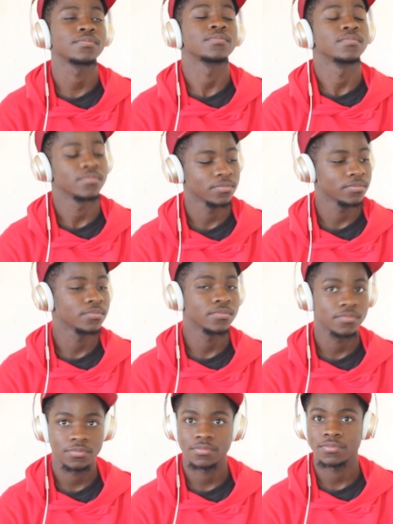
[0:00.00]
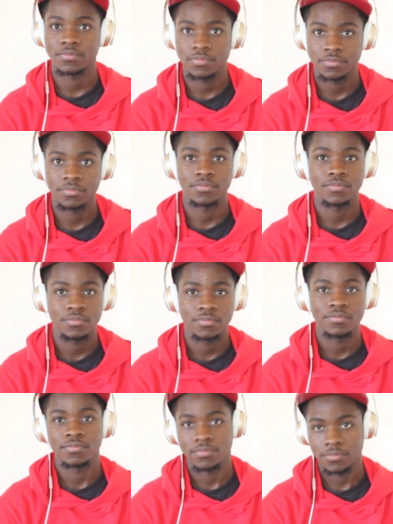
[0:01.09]
honest, it kinda died. Now everybody sees
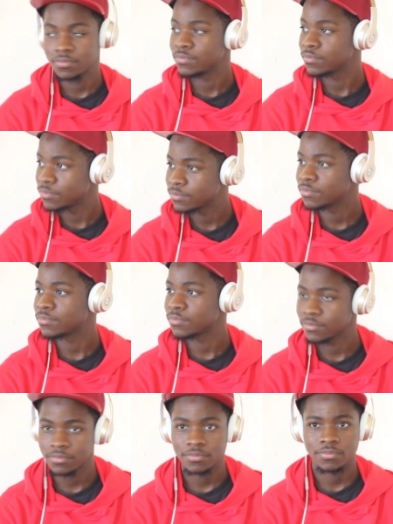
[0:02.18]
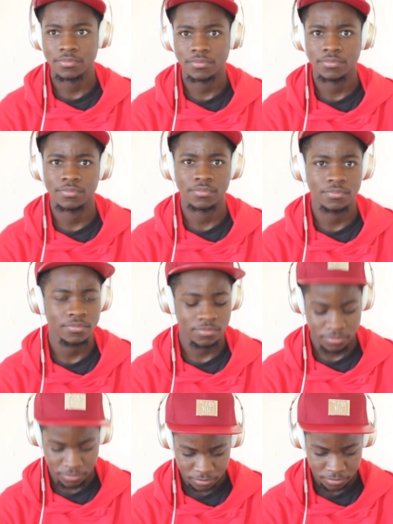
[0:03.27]
everyone's eyes are wide. This time round, we just gotta keep crime
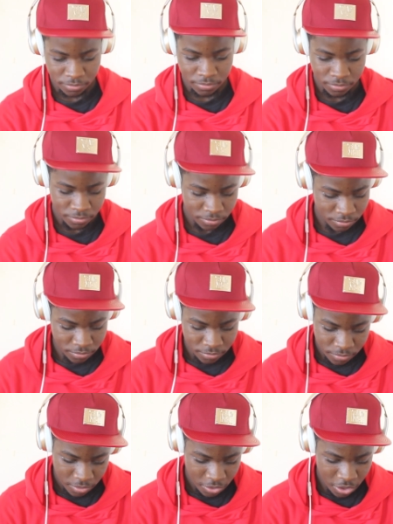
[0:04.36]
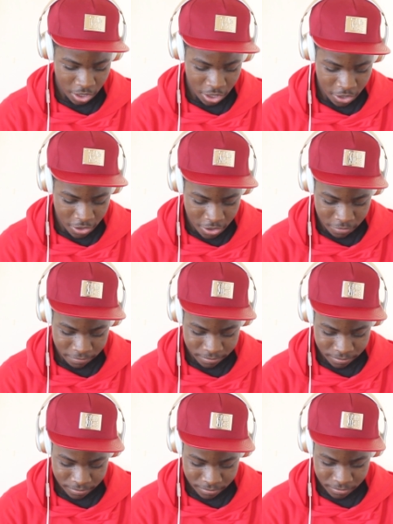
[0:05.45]
alive. Uh
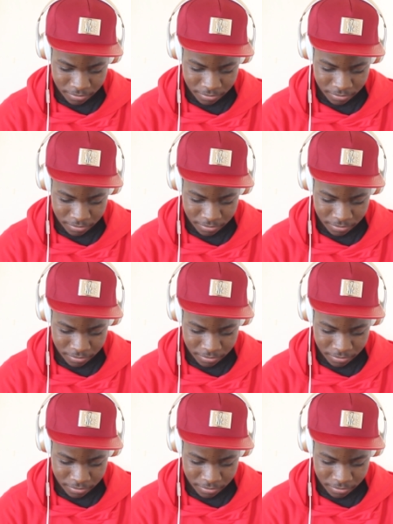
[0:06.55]
oh.